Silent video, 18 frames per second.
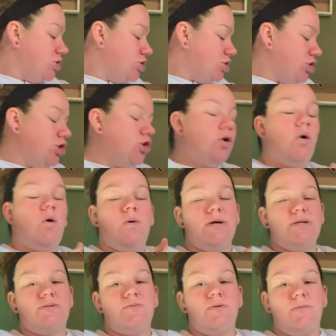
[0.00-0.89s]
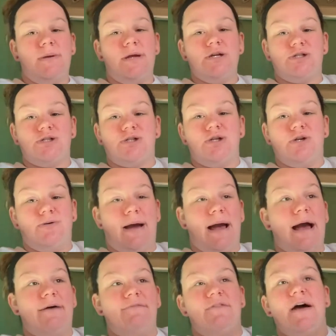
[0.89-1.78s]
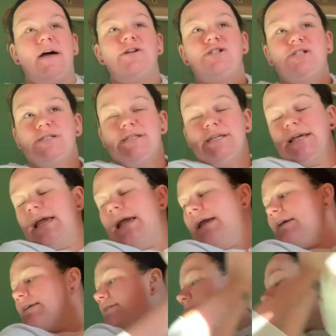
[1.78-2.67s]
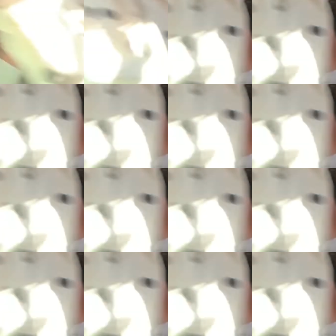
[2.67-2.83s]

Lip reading: so you always want to make sure you have that just in case.